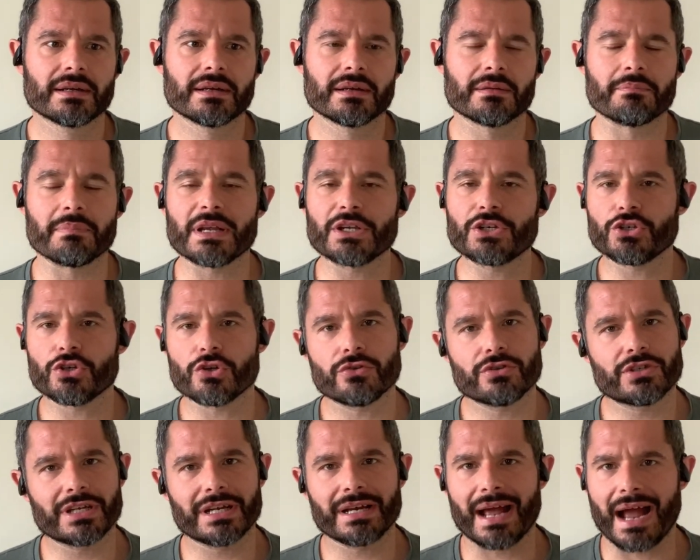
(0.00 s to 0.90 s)

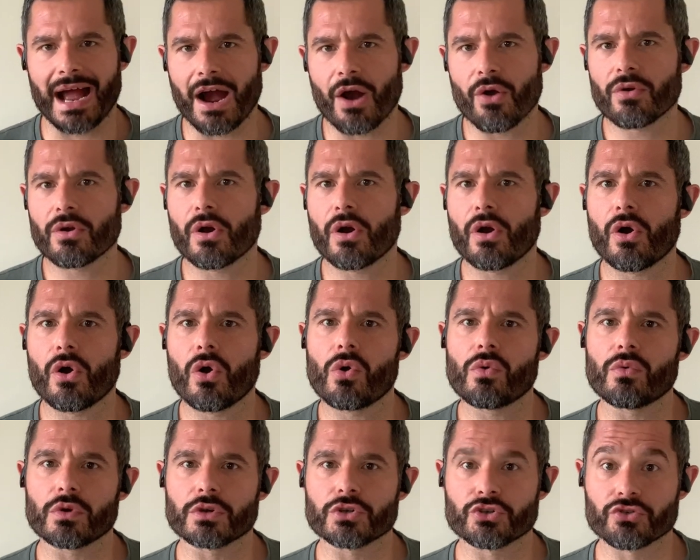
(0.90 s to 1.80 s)
misusing
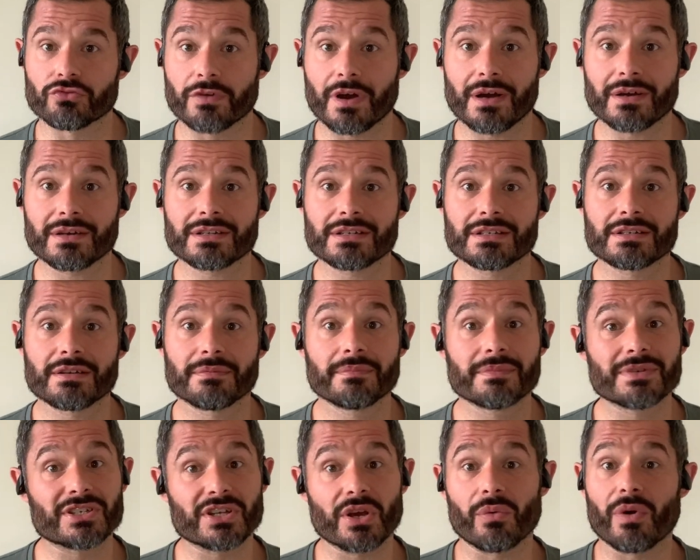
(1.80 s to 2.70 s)
alcohol or drugs,
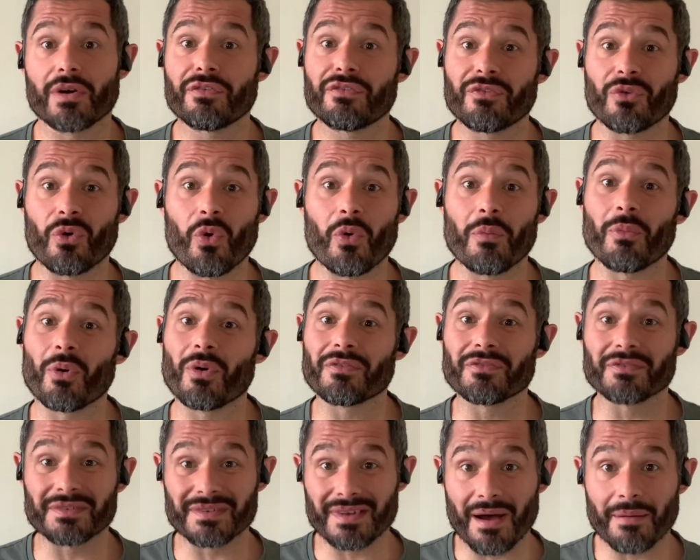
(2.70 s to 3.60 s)
so a form of
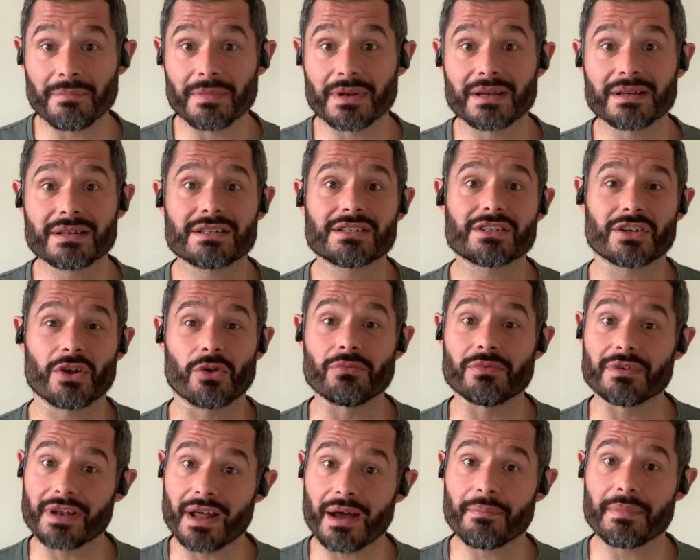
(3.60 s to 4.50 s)
numbness, so
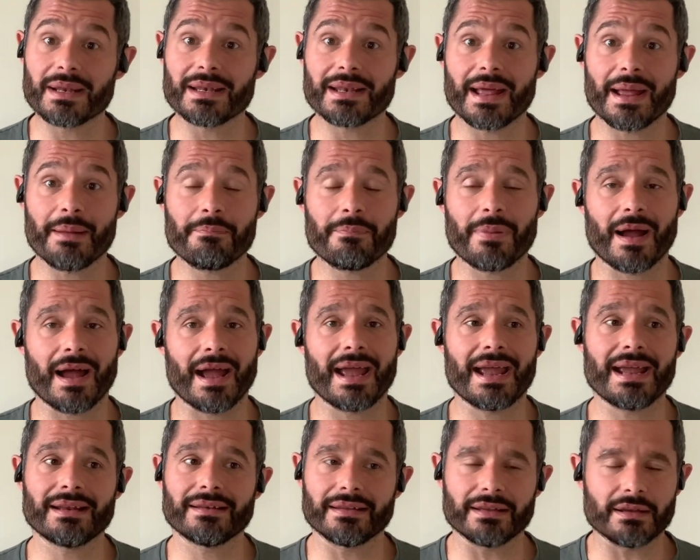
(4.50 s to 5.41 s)
numbing their
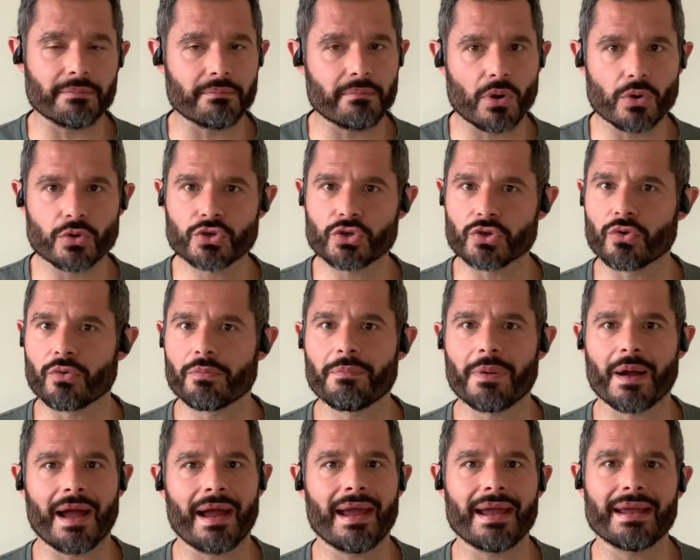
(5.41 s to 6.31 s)
pain, the emotional
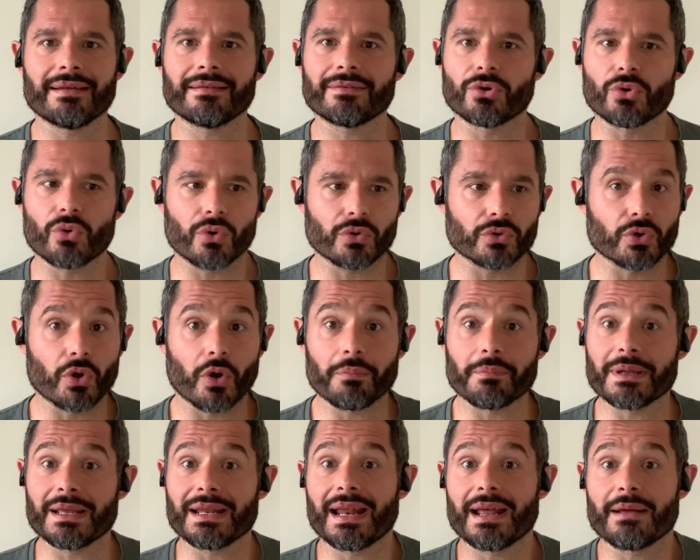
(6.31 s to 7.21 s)
pain, or not
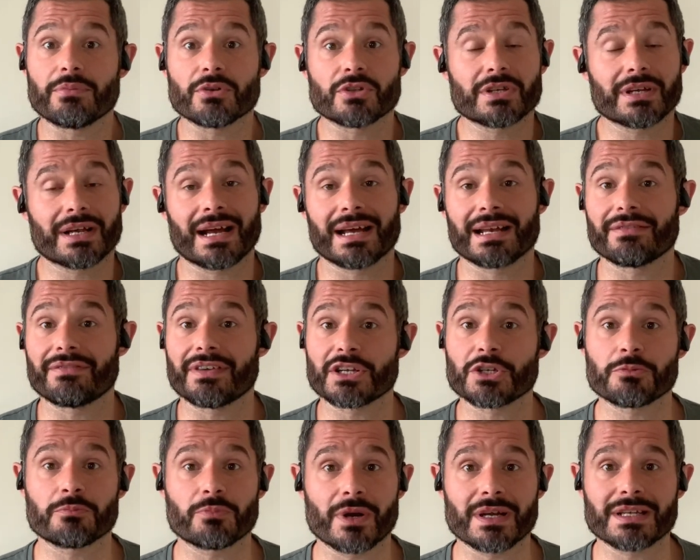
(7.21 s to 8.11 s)
being able to kind of
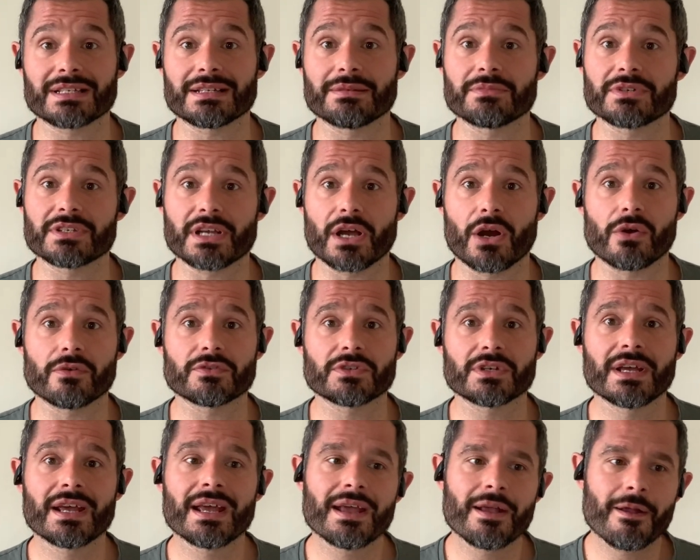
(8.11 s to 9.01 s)
express
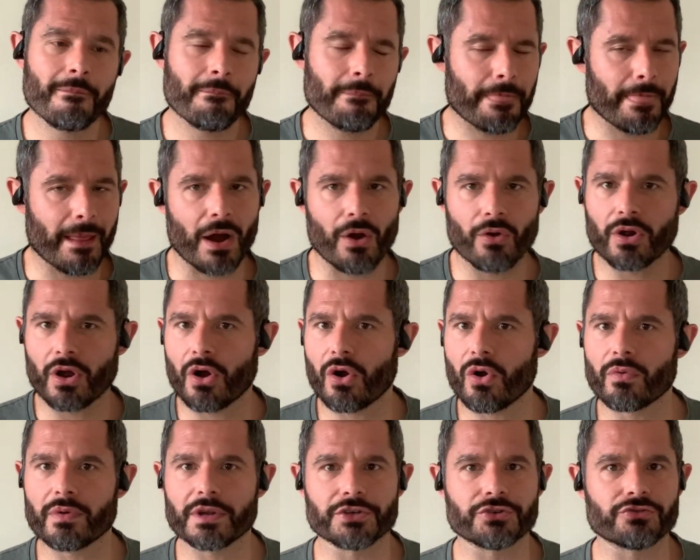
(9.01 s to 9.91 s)
themselves.
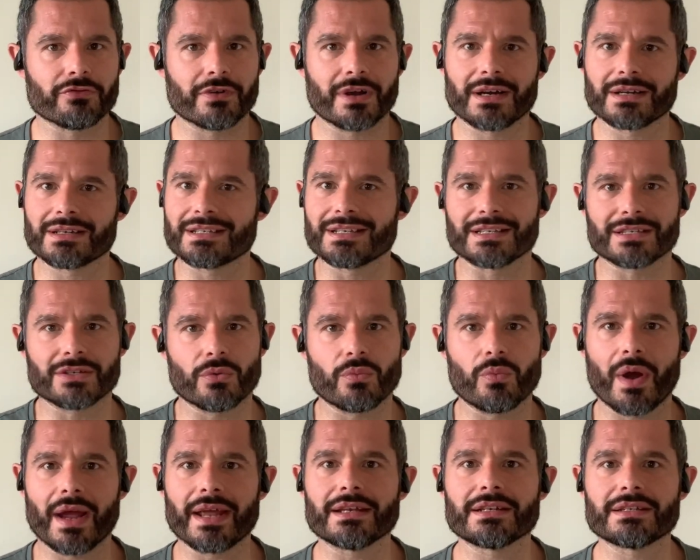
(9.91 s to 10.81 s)
Alcohol and drugs is a
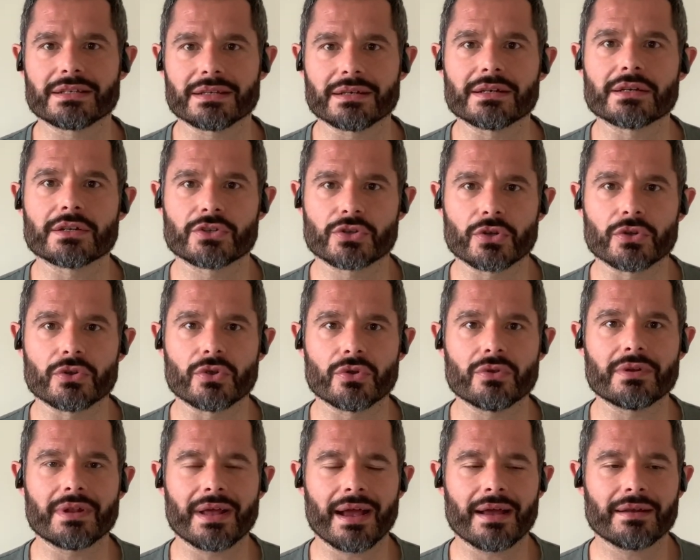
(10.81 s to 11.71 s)
way to
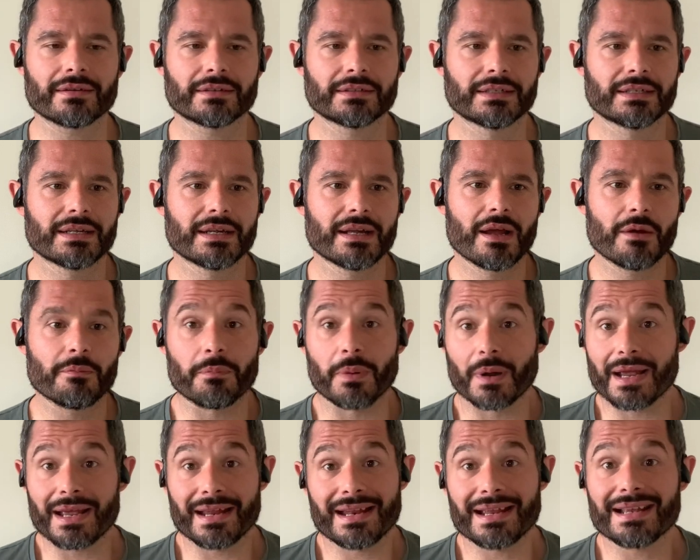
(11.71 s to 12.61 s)
do that,
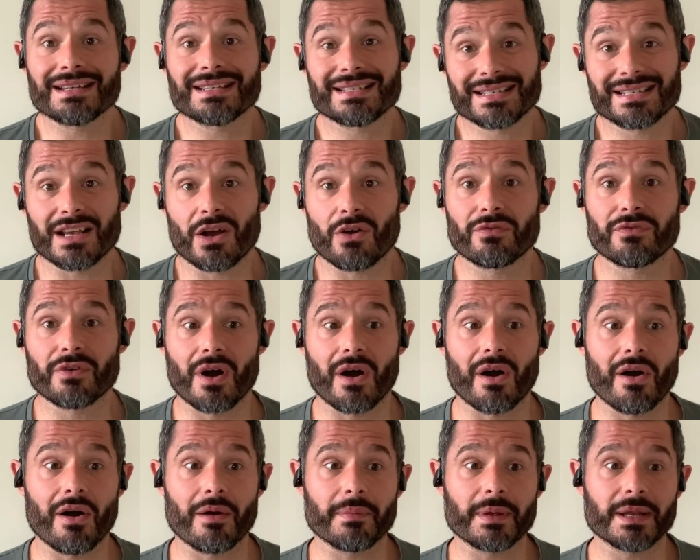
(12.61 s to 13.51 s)
but it is
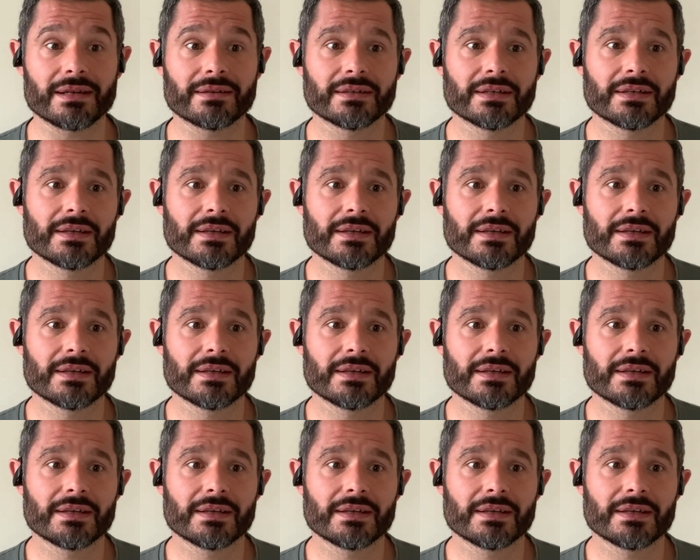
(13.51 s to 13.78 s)
self-harming.